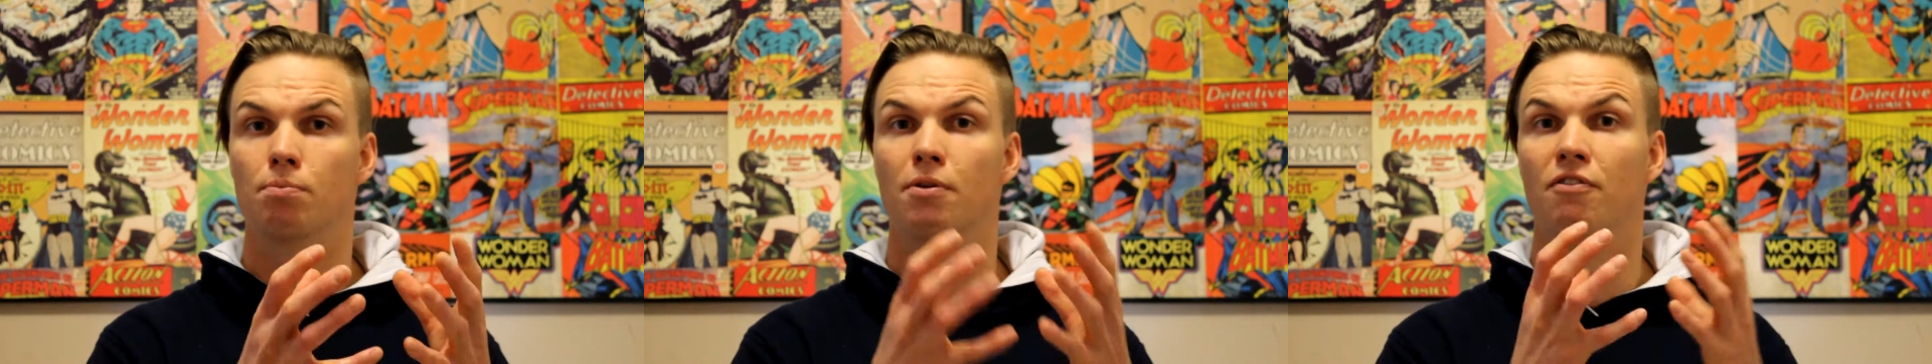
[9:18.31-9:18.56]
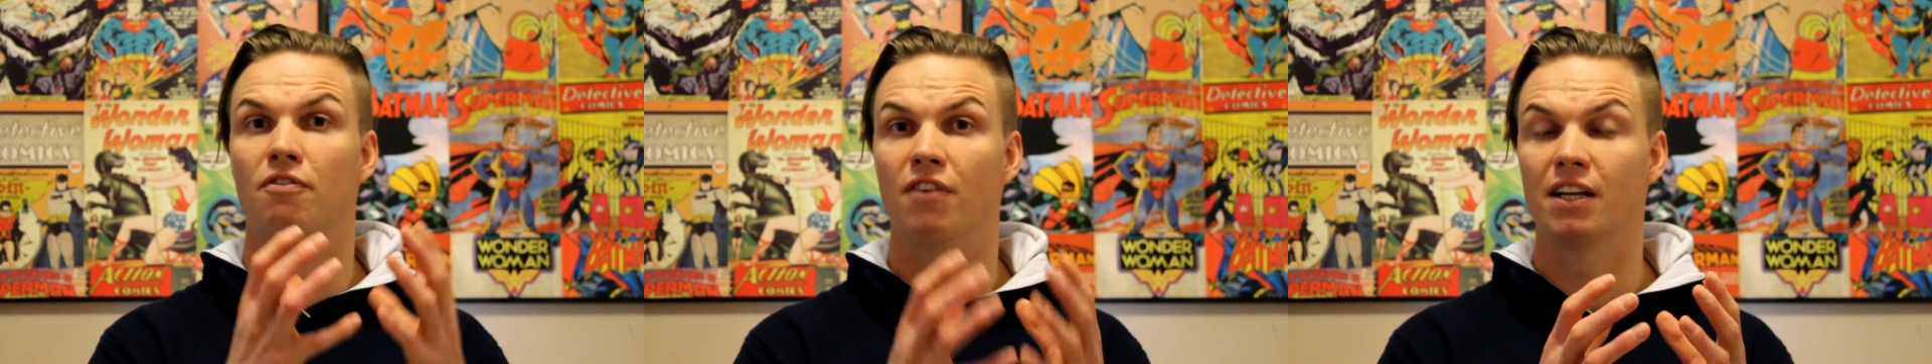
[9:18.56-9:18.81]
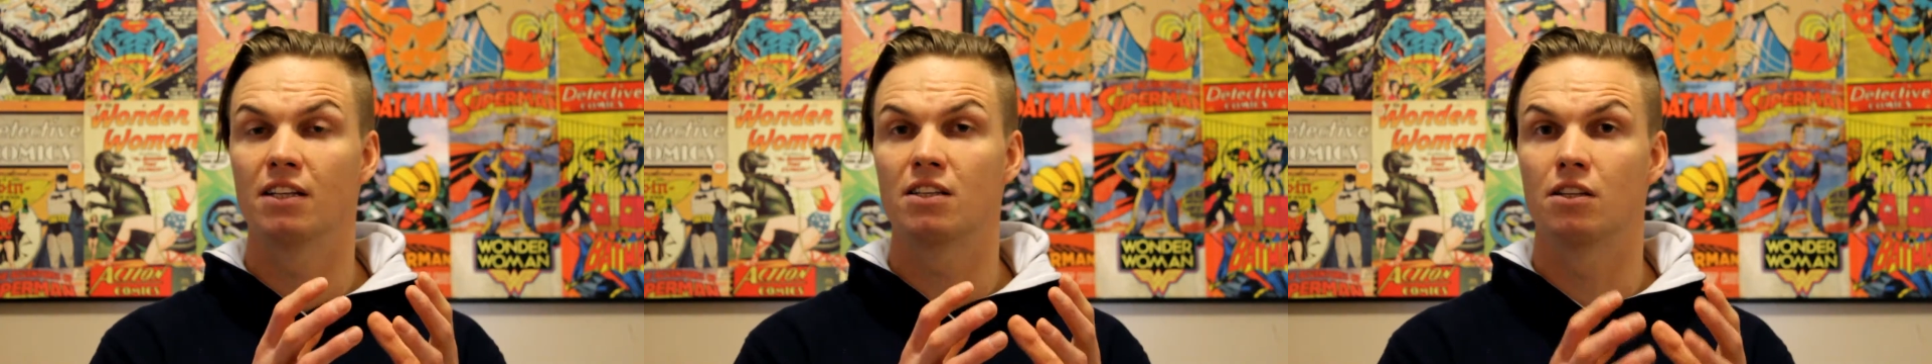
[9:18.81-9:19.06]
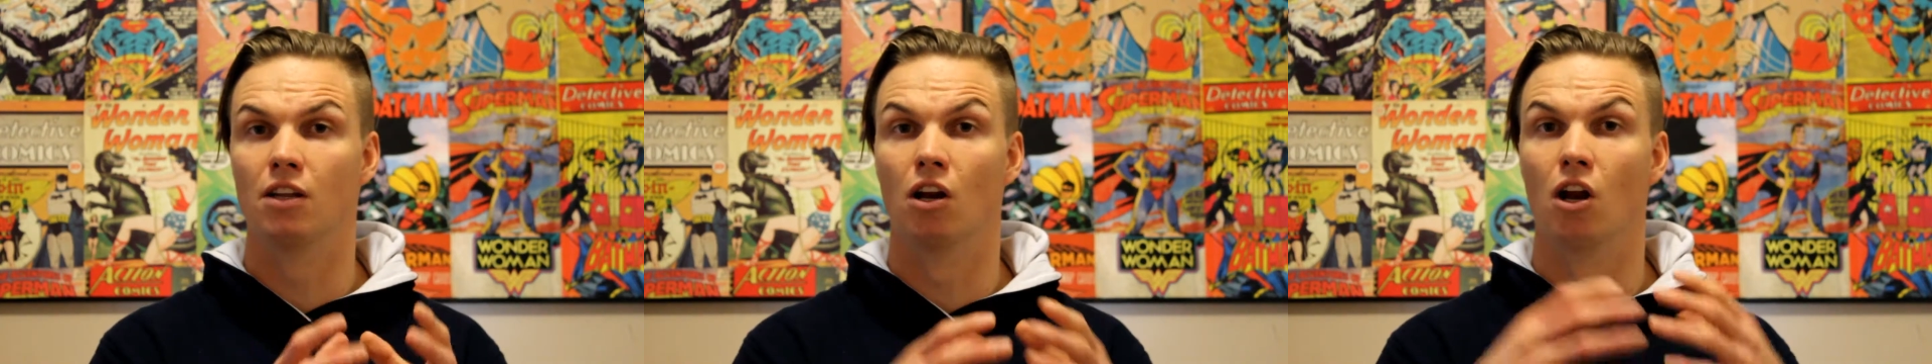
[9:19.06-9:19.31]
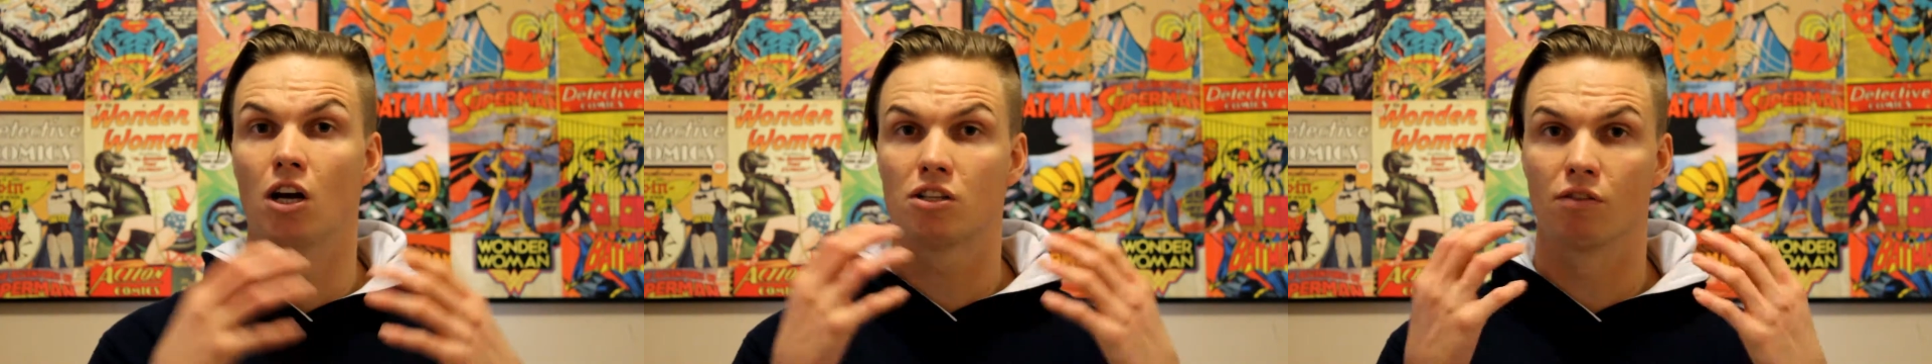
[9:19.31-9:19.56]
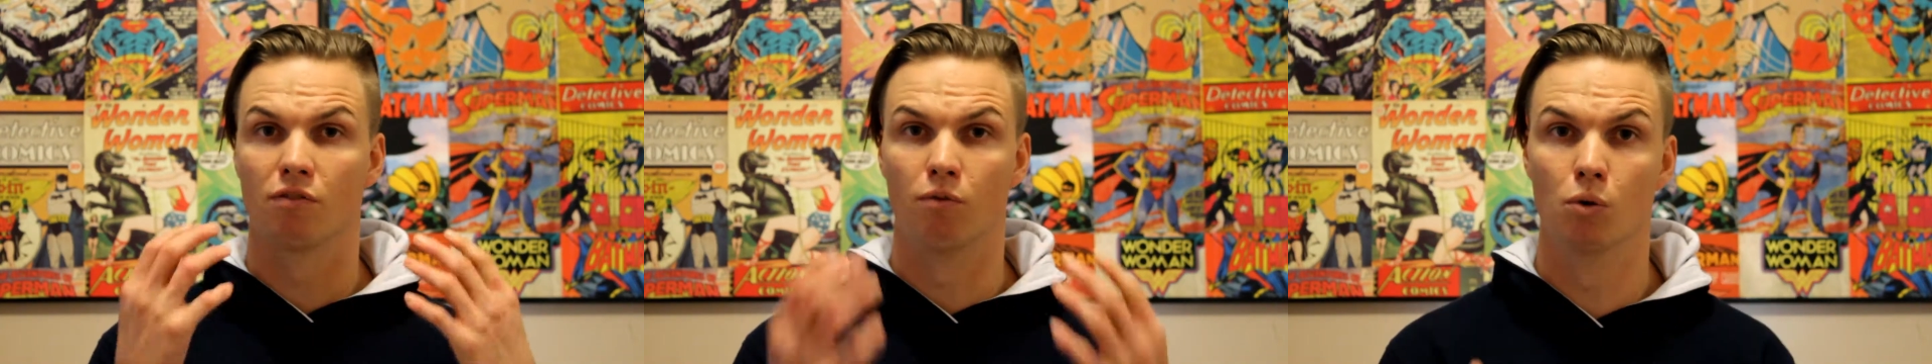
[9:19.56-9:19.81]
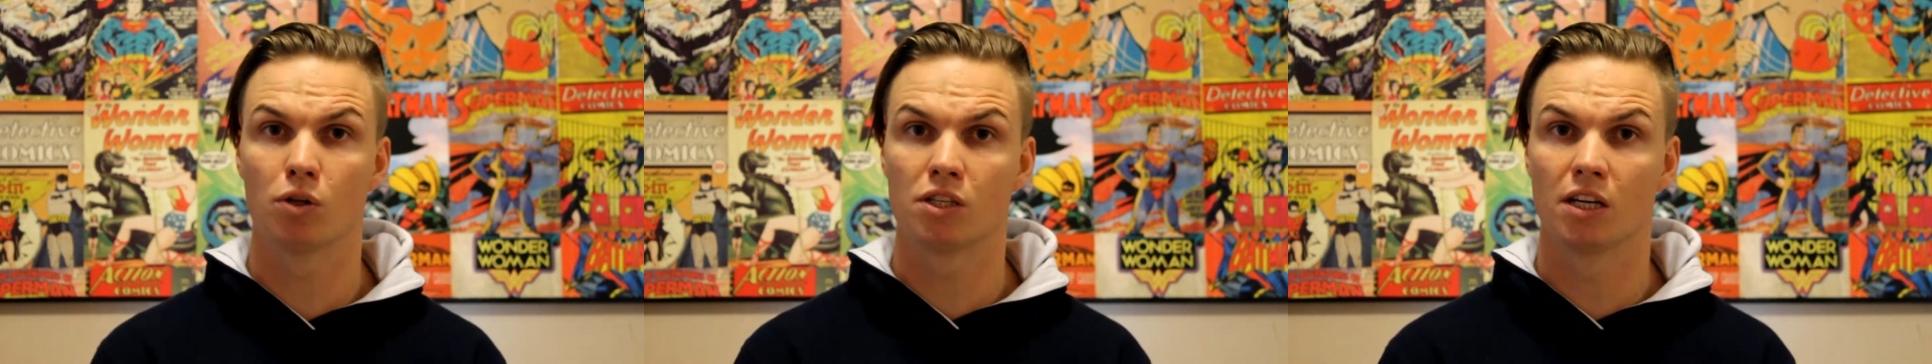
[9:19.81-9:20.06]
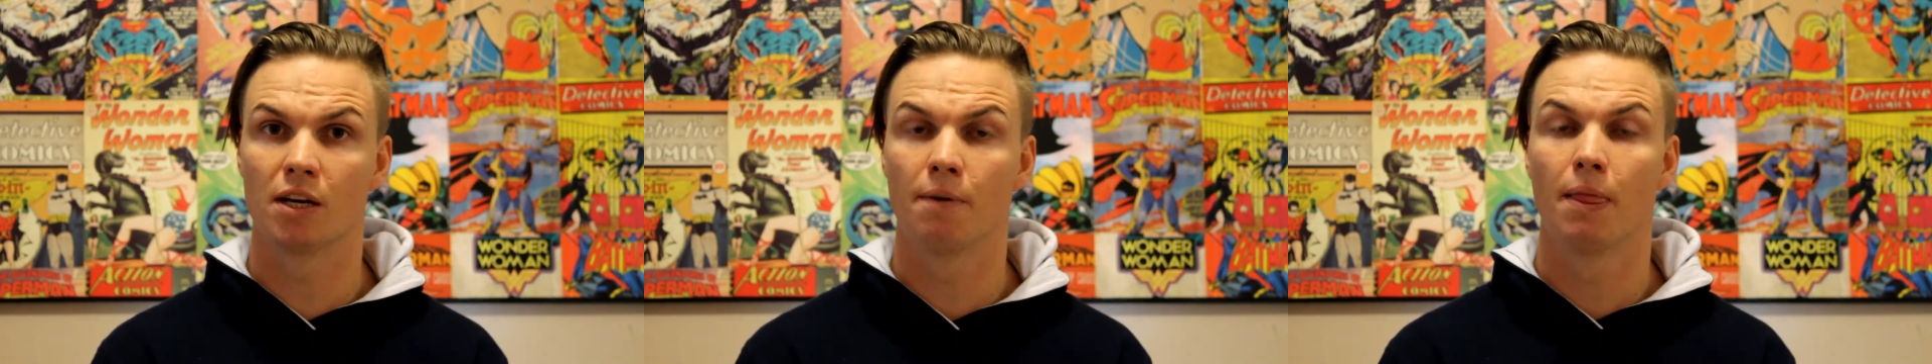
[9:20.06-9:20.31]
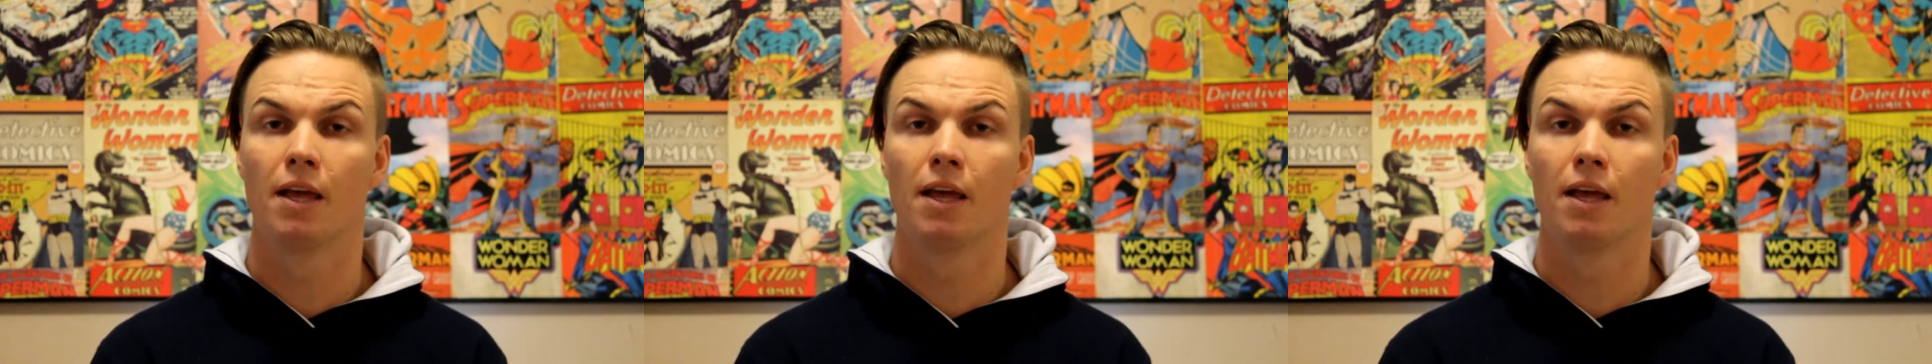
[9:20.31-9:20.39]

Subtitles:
prevent the loss of water.